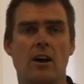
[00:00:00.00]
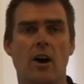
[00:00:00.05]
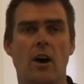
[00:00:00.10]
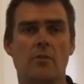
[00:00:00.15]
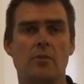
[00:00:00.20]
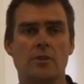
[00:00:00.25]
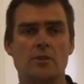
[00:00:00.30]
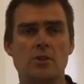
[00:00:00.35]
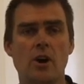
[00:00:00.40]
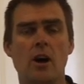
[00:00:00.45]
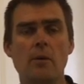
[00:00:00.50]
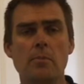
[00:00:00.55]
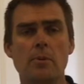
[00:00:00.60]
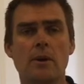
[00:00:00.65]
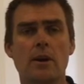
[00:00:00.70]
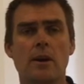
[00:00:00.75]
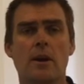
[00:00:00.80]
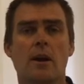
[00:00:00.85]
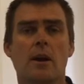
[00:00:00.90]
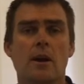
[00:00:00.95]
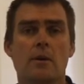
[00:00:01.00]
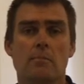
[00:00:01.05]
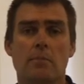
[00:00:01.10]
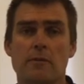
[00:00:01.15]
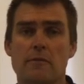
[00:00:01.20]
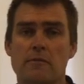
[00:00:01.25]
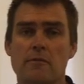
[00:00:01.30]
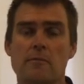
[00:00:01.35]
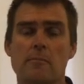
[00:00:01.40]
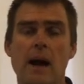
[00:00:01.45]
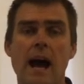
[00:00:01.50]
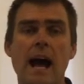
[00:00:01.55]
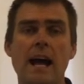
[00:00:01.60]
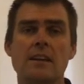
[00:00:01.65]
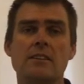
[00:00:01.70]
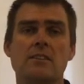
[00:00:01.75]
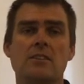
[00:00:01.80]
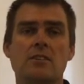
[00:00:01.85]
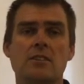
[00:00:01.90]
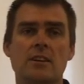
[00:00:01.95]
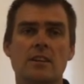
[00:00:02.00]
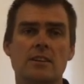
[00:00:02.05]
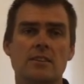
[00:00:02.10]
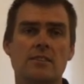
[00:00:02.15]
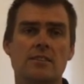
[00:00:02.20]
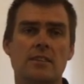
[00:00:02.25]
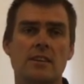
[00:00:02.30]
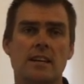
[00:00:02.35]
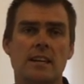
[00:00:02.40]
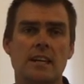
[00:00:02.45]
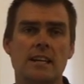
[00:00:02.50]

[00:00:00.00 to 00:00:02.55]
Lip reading: on the top, but from underneath